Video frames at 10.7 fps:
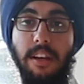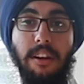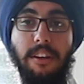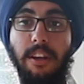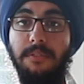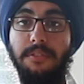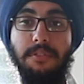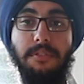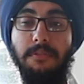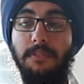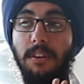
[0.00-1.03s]
that are given to
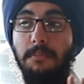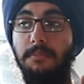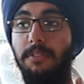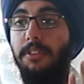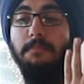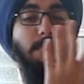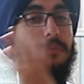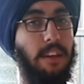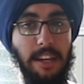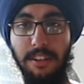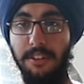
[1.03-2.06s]
you from
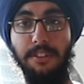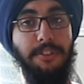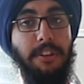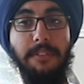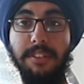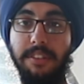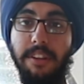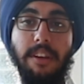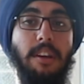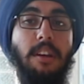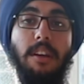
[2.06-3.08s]
either the
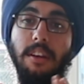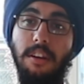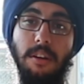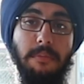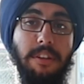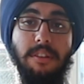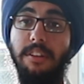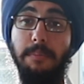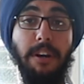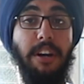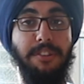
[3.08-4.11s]
university uh, either the
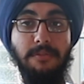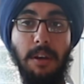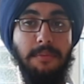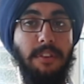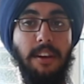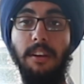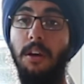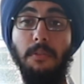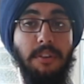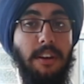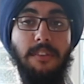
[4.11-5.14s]
immigration website
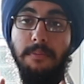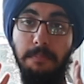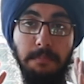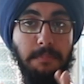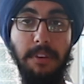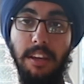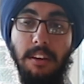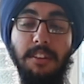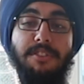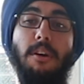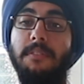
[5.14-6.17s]
whatever be on top